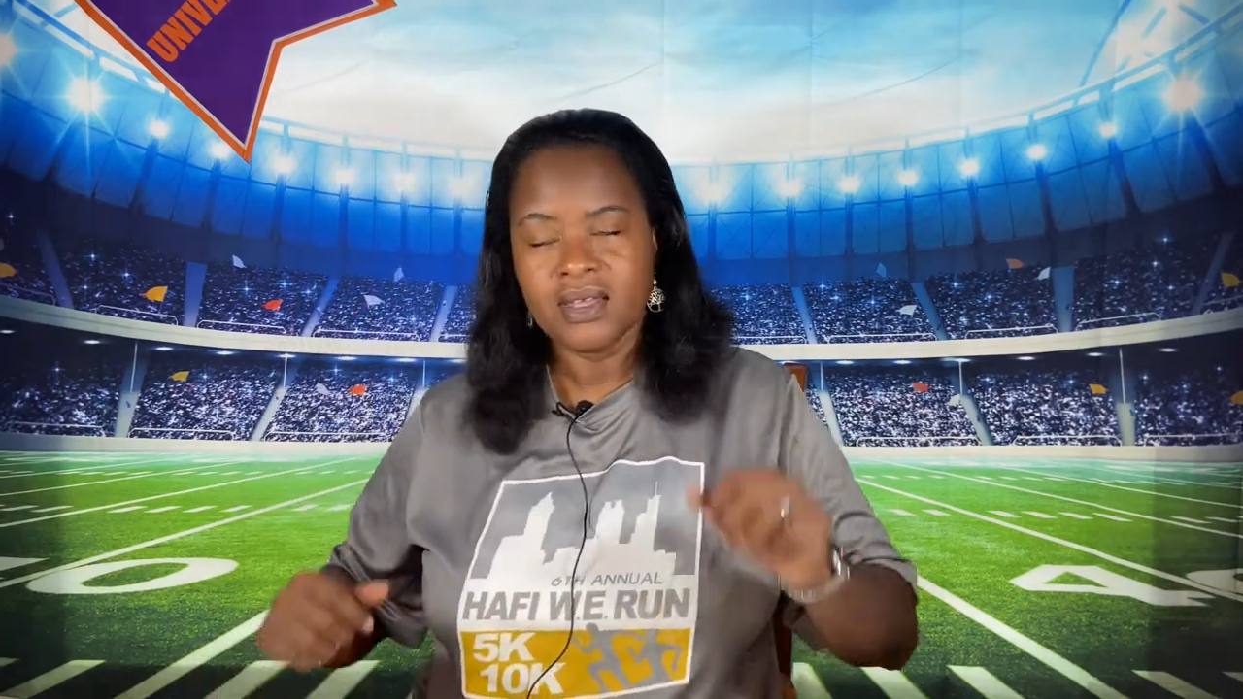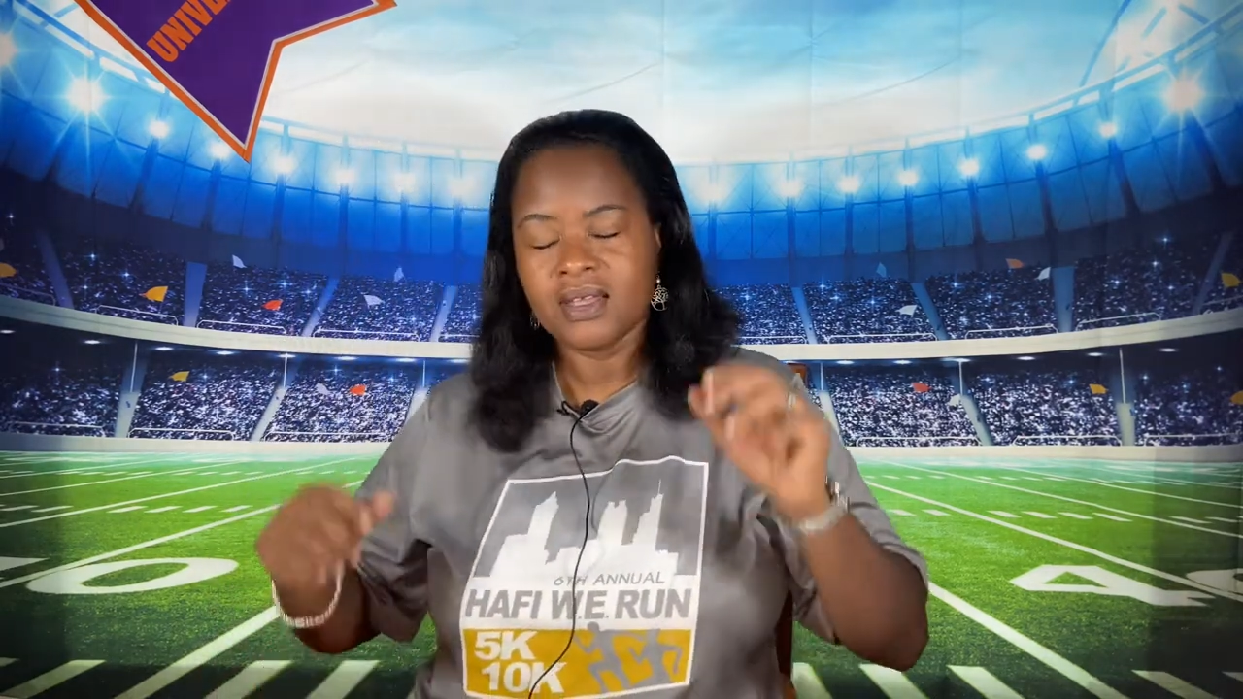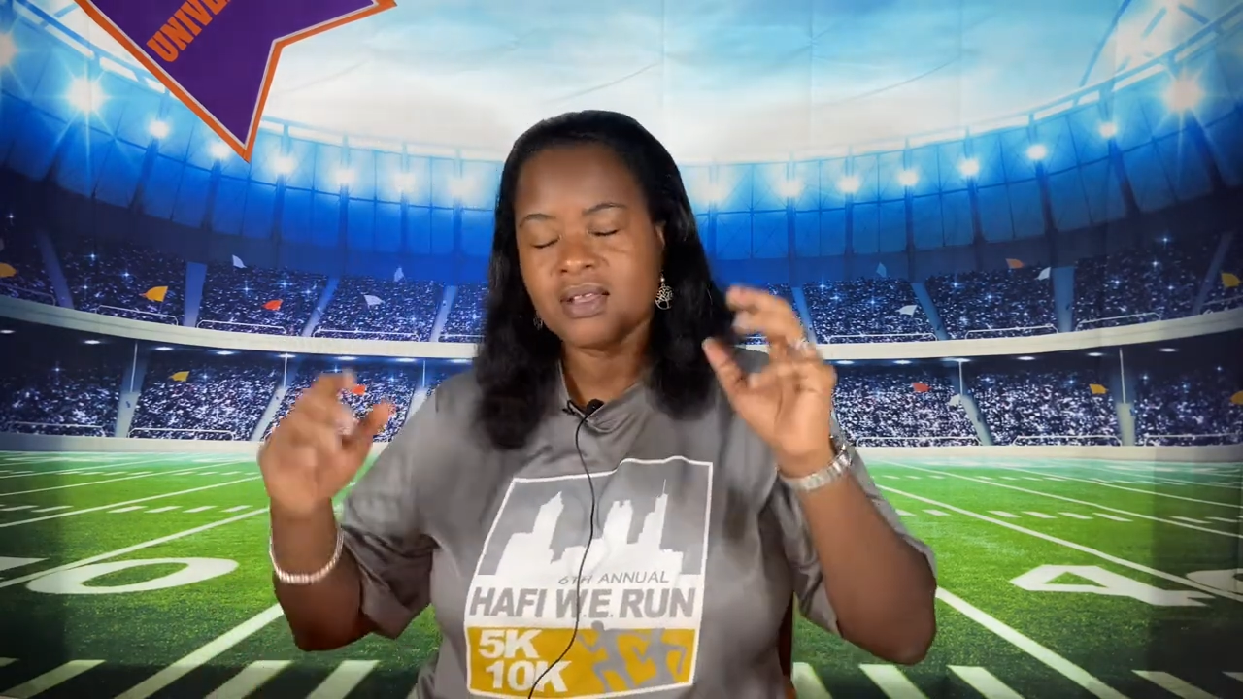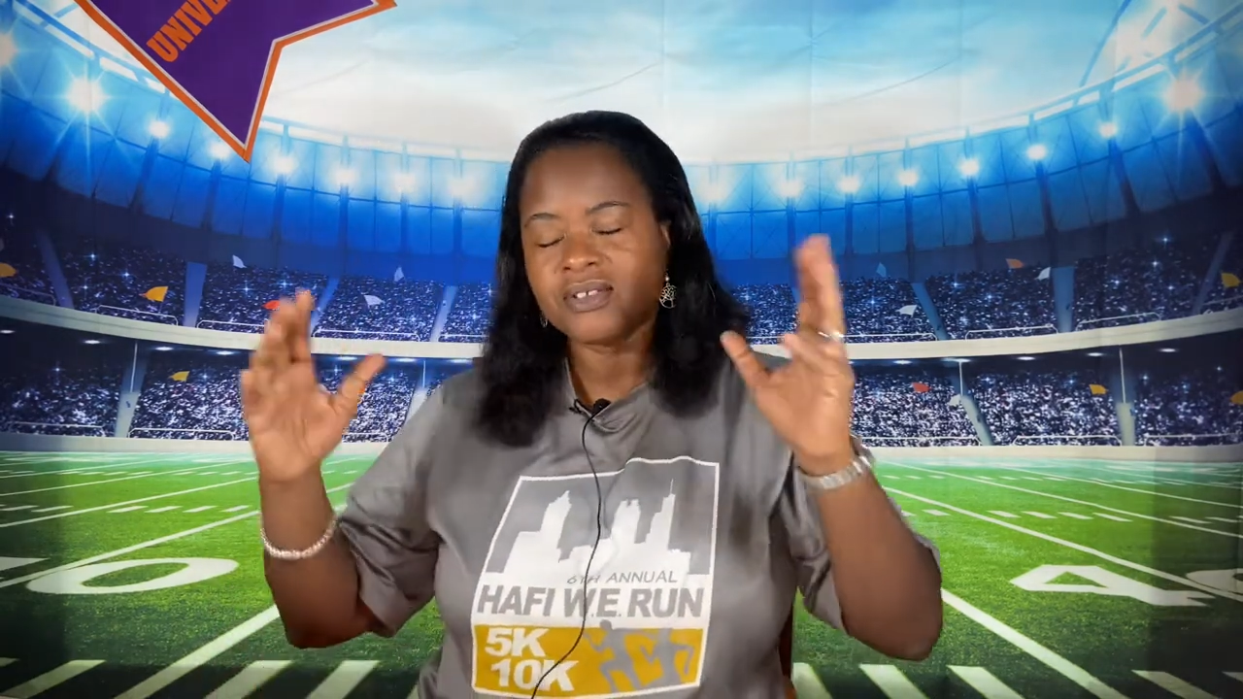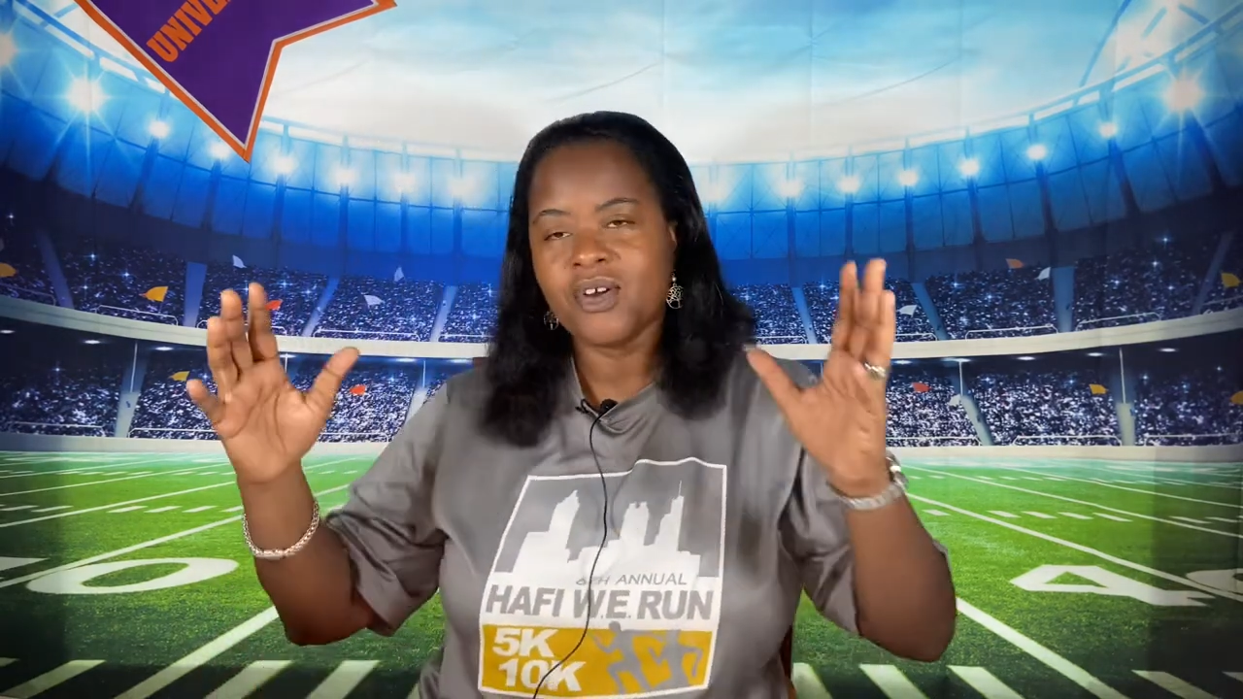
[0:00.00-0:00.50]

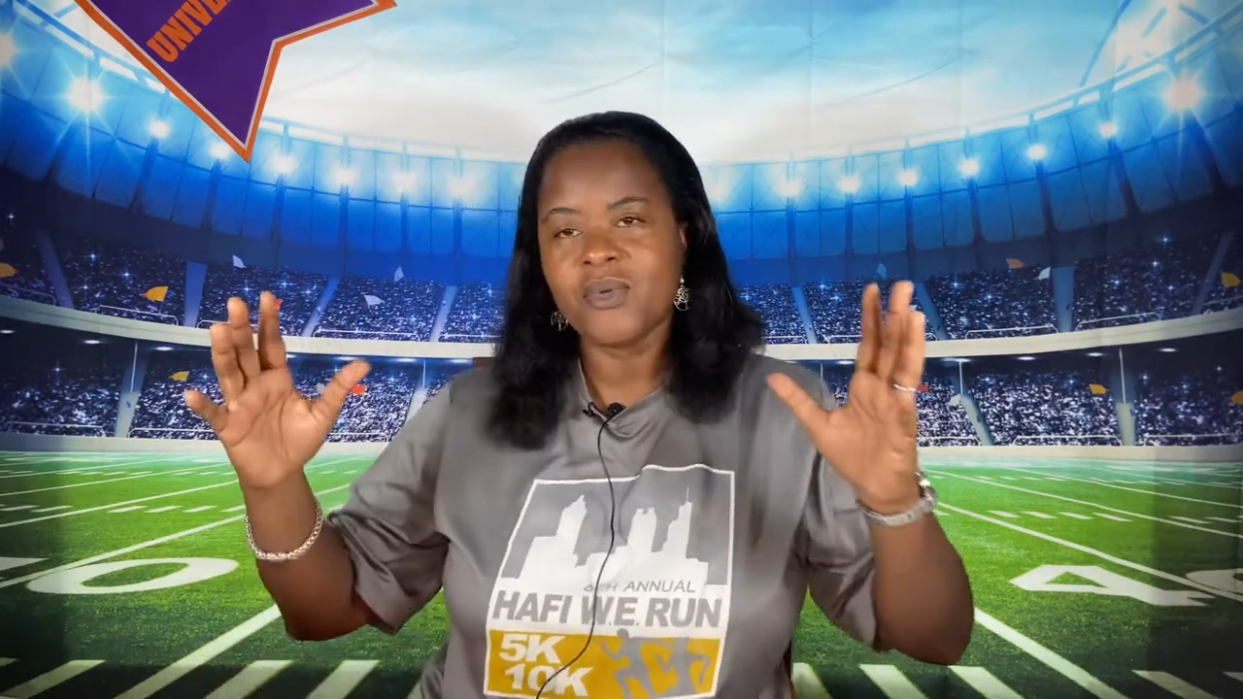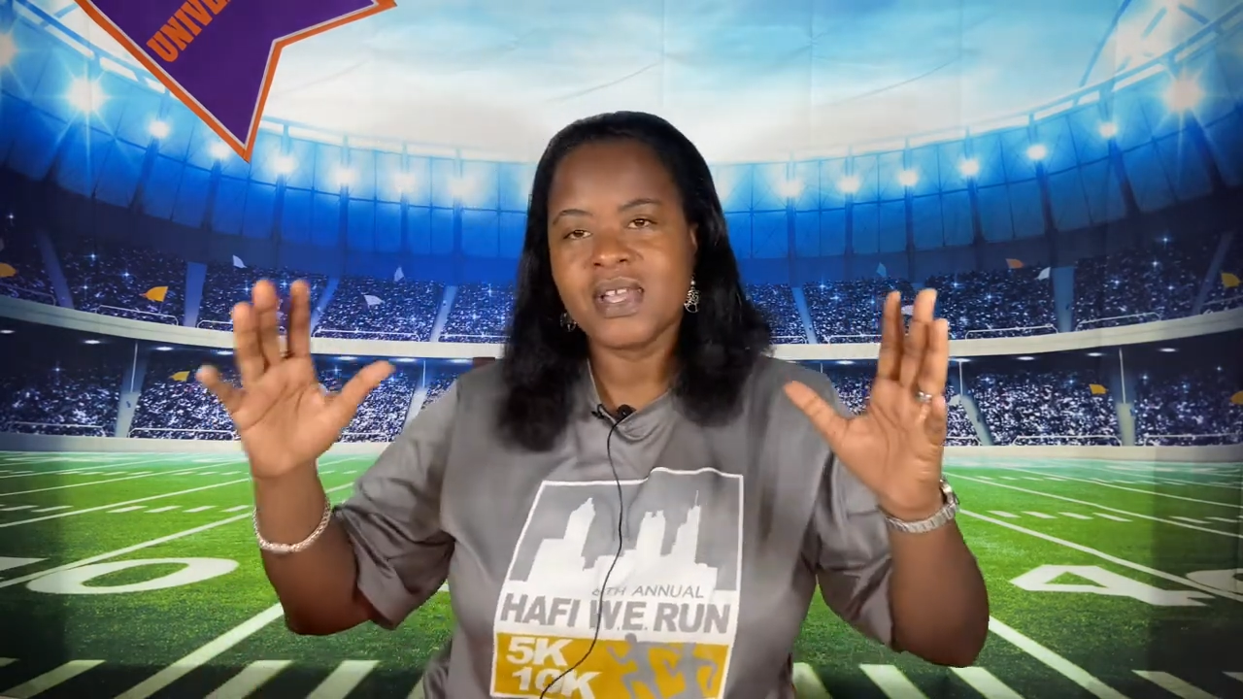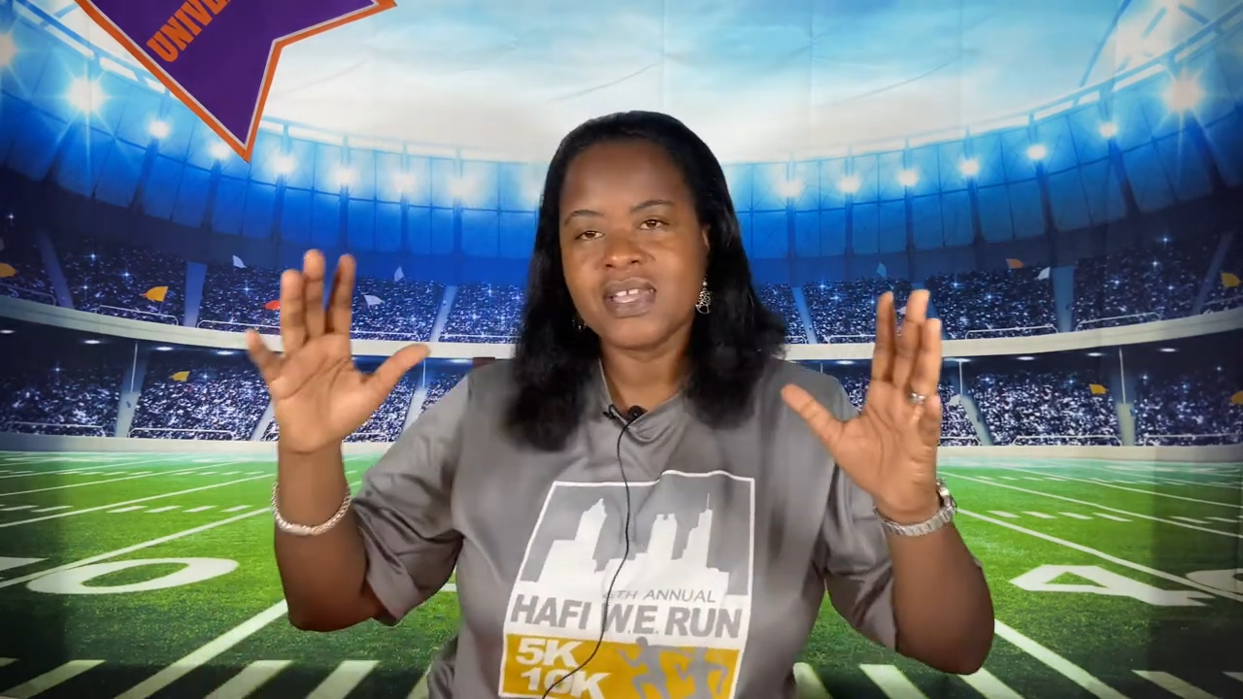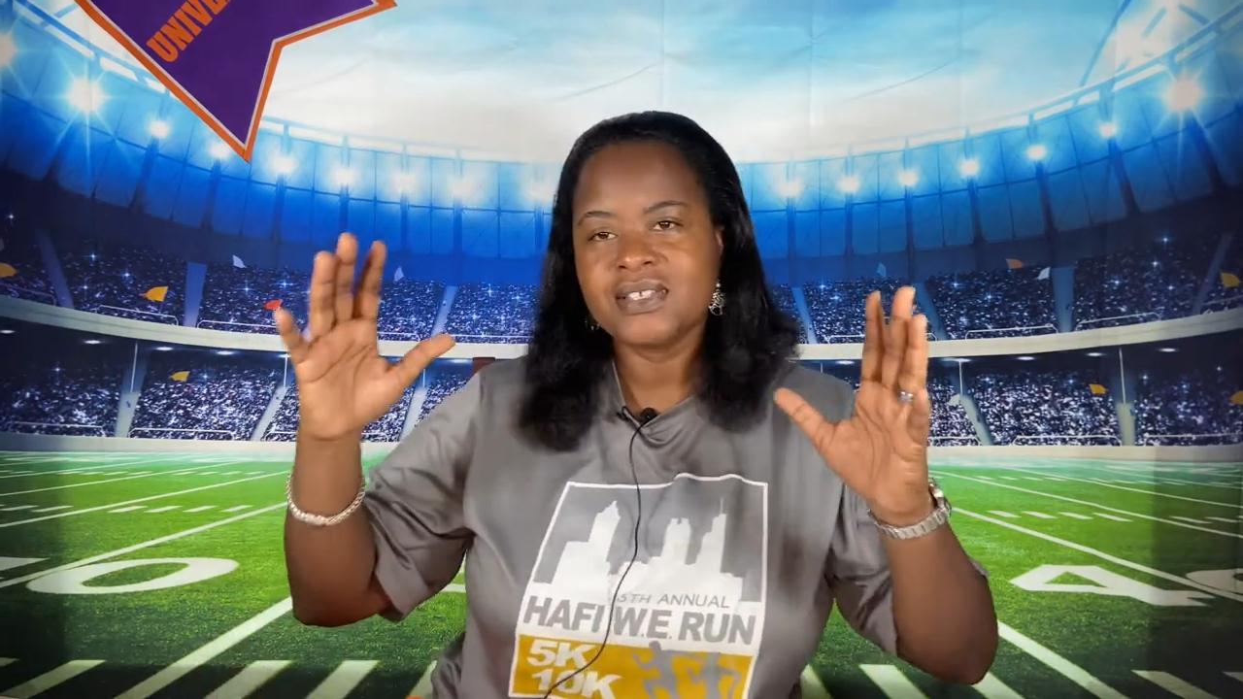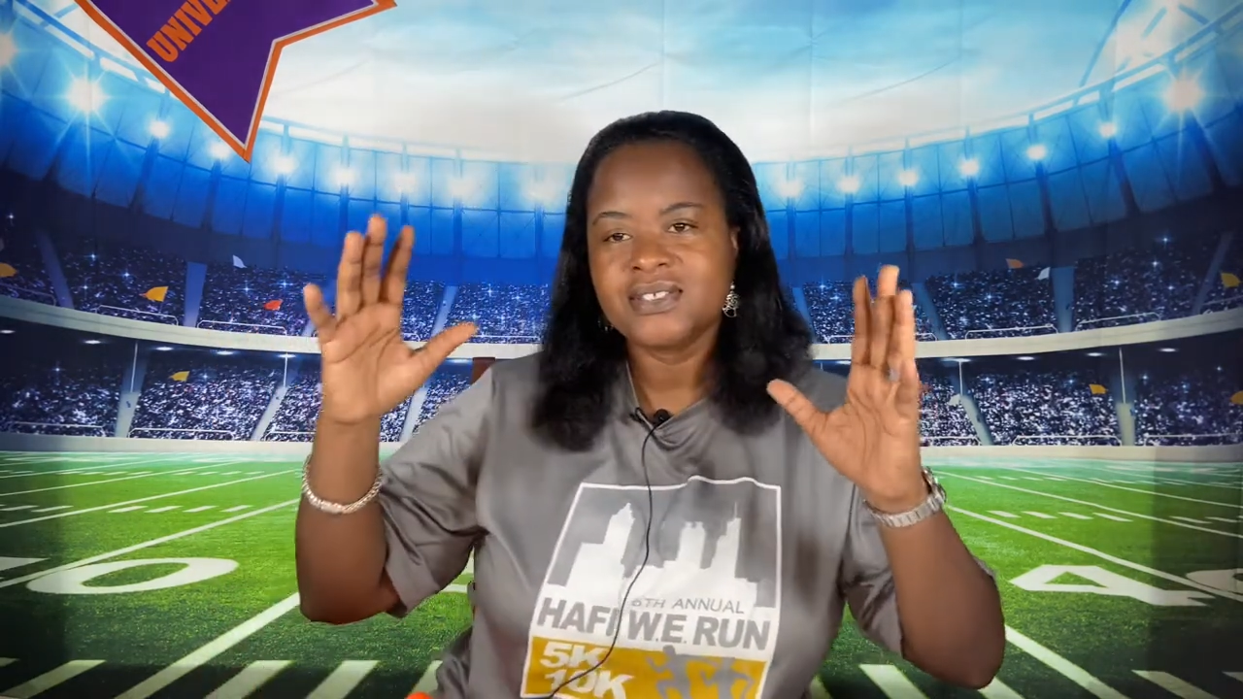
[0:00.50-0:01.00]
As
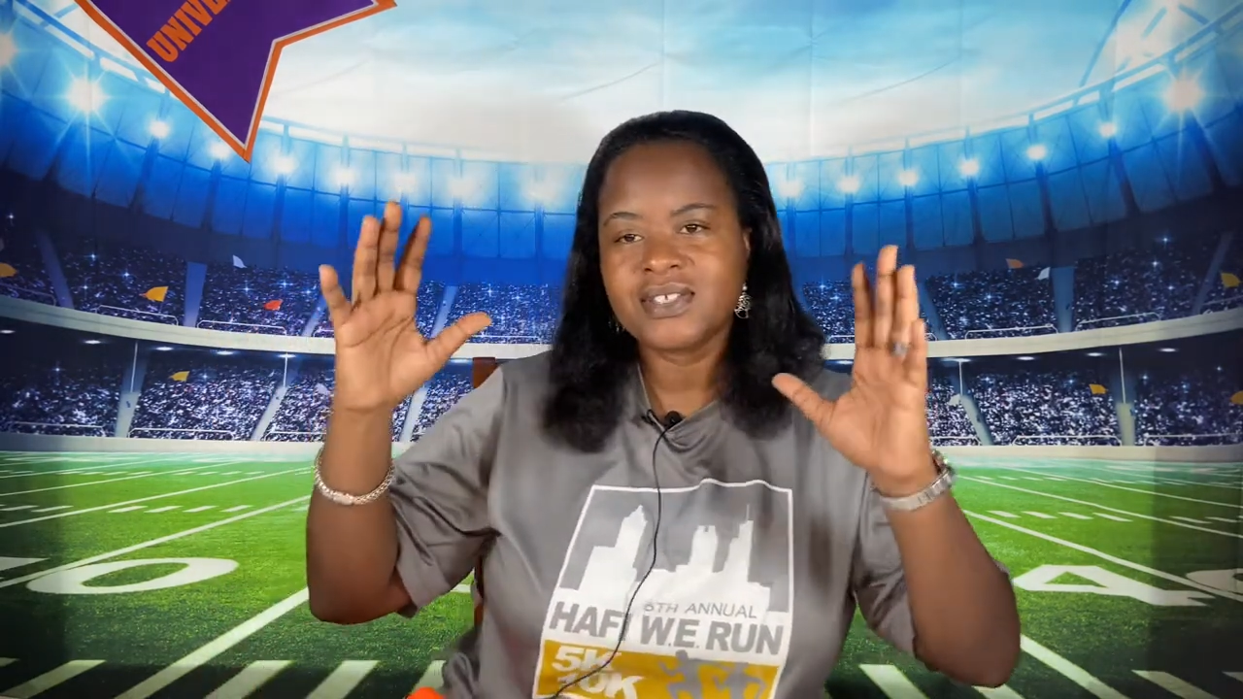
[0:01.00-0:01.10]
always,